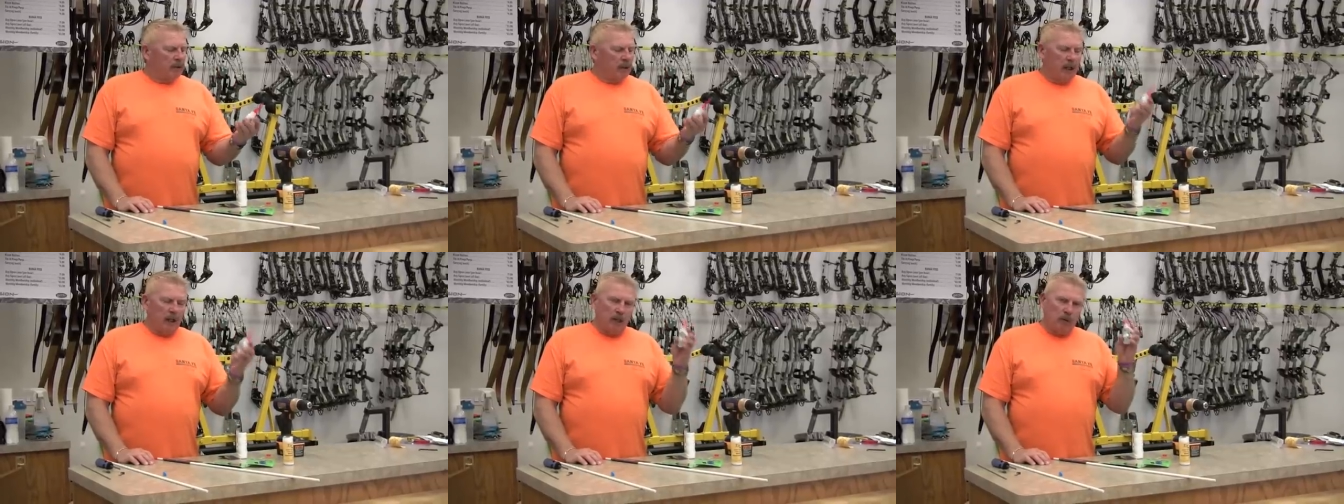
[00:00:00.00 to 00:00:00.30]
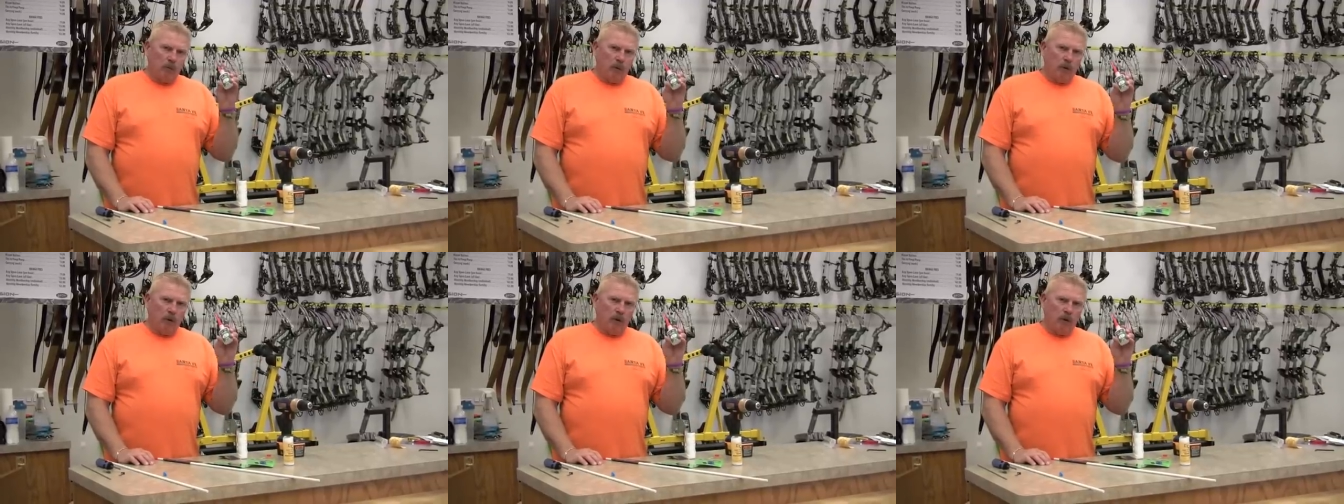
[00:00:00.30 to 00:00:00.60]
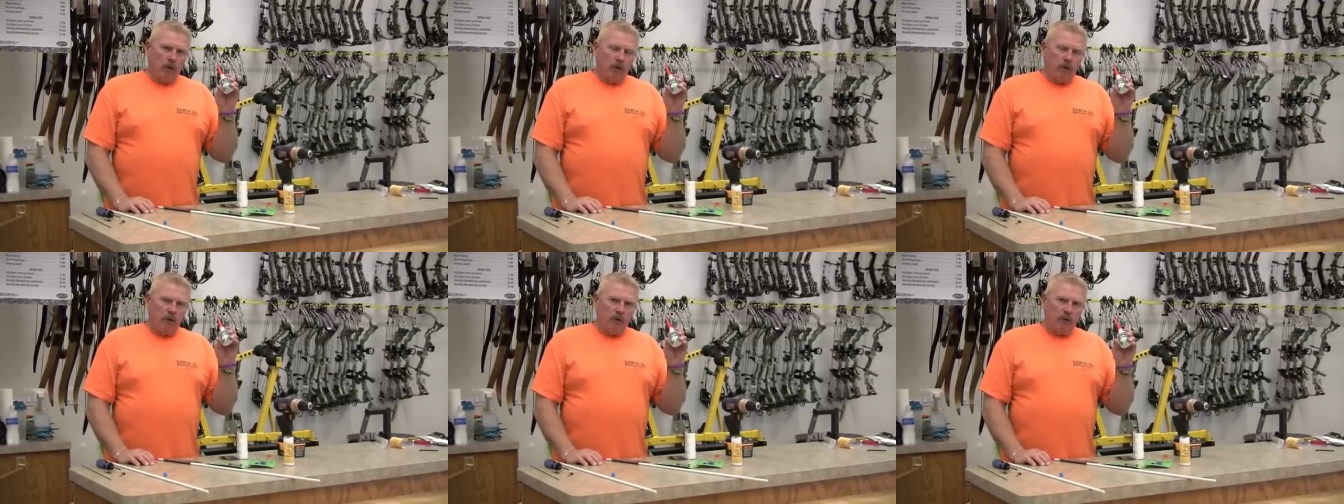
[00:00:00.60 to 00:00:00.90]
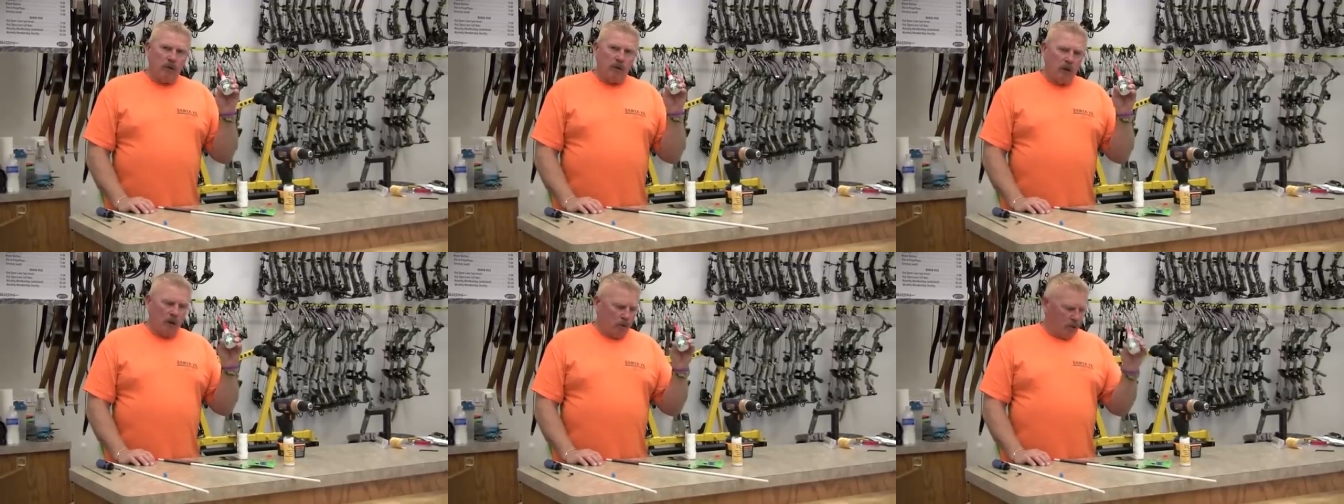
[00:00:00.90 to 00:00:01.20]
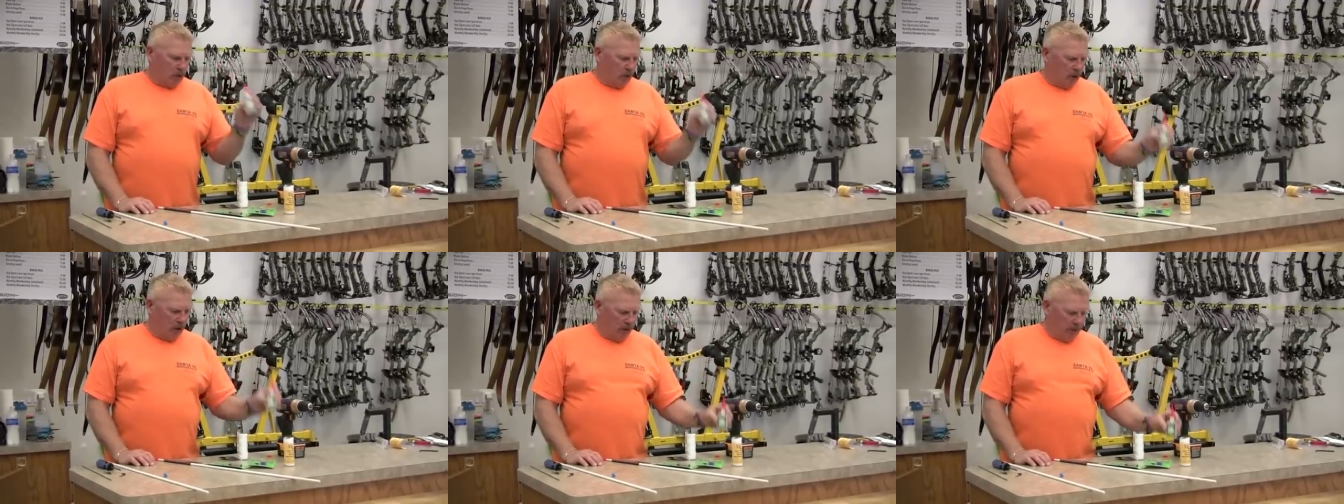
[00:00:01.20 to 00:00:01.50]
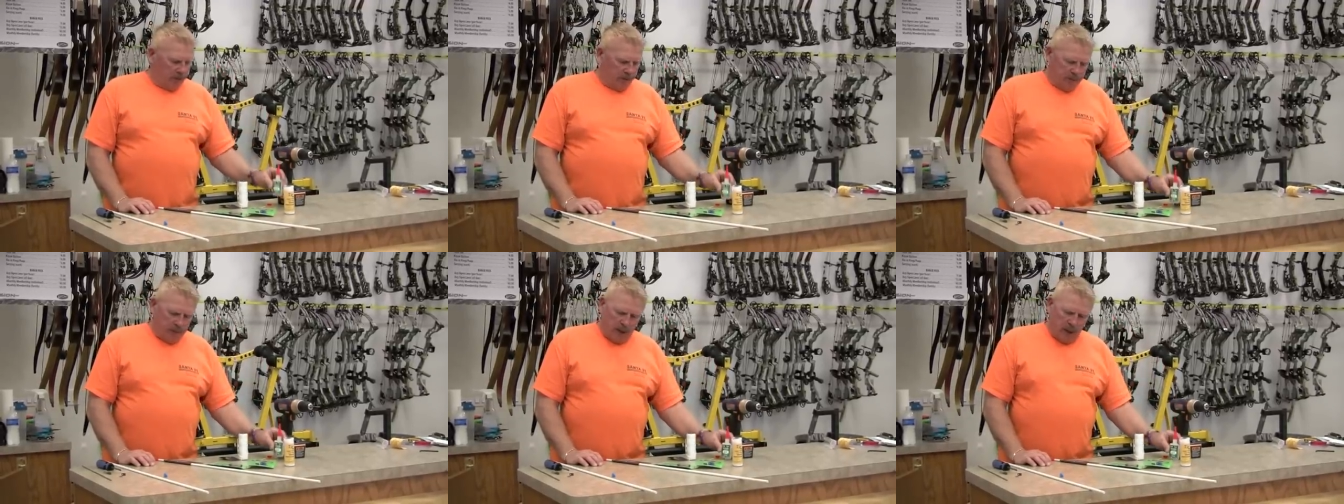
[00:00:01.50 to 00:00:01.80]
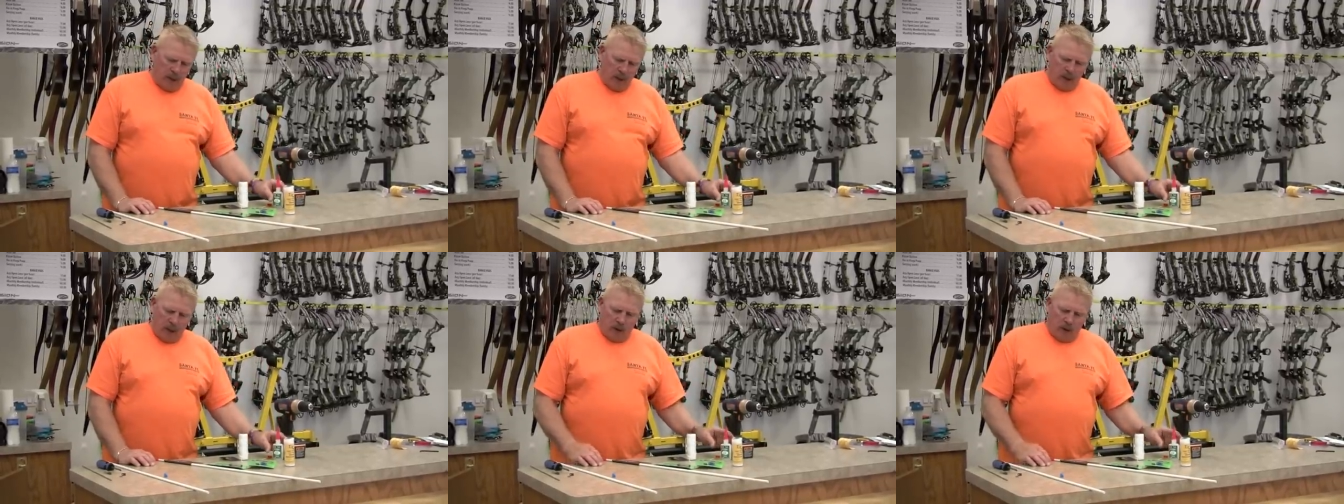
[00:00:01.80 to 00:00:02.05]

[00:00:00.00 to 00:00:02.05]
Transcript: In this case, we're going to use Goop Tough.